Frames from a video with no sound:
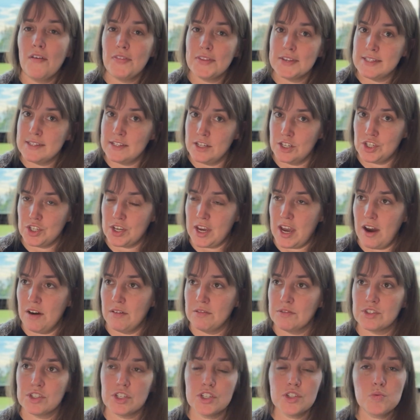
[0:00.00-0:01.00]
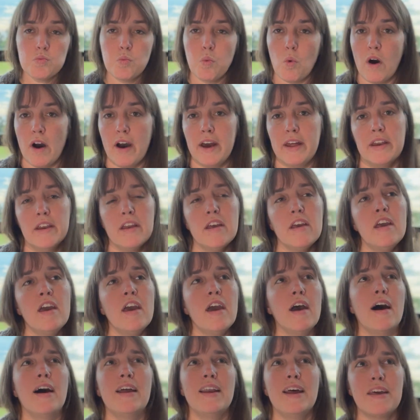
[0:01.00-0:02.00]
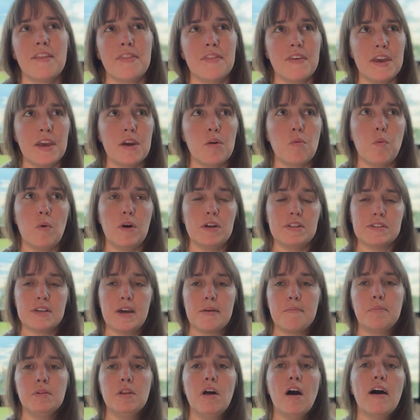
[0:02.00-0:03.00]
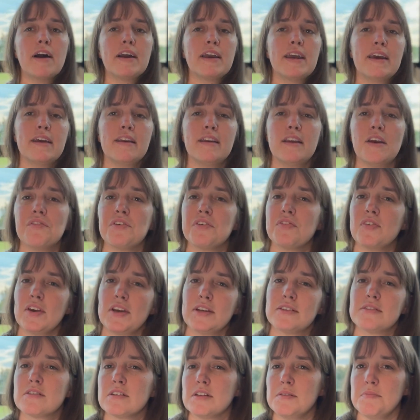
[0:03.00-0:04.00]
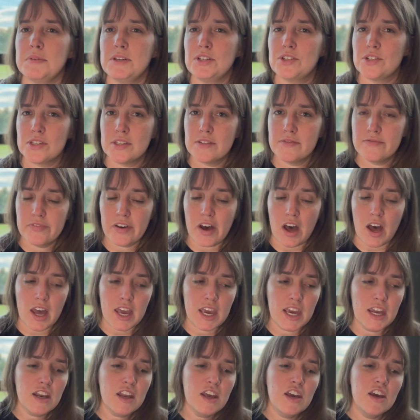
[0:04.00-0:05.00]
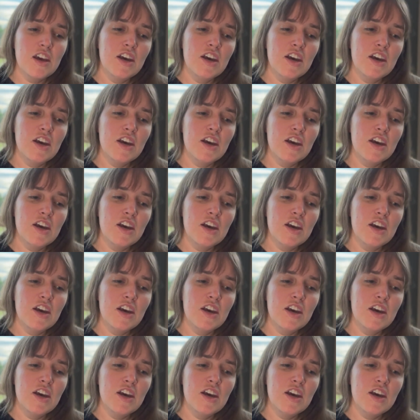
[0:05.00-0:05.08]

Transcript: stitch count, just 1, and I think once I block it and everything, it's going to be just fine.